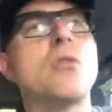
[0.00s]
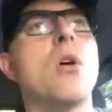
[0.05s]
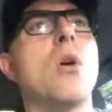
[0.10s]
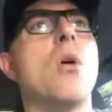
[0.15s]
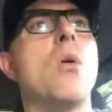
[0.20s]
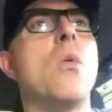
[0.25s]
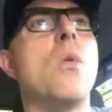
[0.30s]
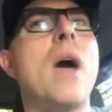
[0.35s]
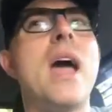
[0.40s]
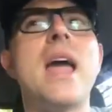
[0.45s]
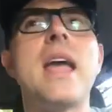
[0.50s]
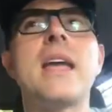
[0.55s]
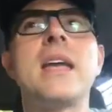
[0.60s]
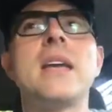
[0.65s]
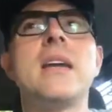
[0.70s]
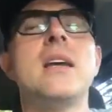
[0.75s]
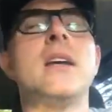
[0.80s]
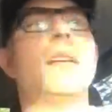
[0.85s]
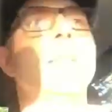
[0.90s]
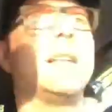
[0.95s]
if you go
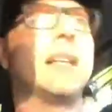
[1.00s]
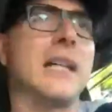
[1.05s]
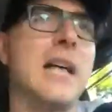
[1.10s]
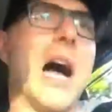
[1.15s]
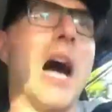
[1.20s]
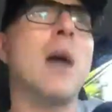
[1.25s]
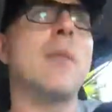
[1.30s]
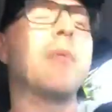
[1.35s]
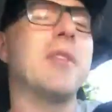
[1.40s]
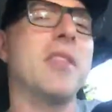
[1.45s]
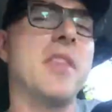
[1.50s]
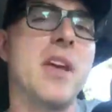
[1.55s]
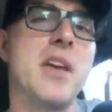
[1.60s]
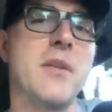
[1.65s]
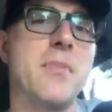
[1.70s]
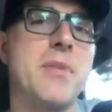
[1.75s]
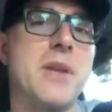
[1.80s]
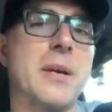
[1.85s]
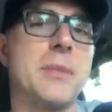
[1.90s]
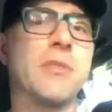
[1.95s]
away, like I'll be there
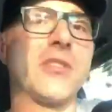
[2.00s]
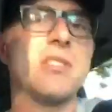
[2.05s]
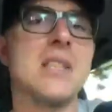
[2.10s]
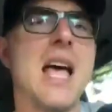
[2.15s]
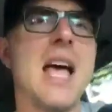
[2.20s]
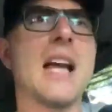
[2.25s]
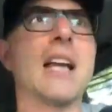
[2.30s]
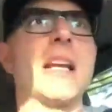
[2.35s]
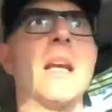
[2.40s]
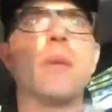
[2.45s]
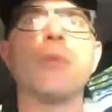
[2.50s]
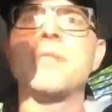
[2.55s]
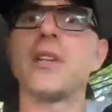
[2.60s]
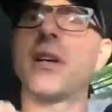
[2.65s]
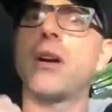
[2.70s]
to pick up slack and I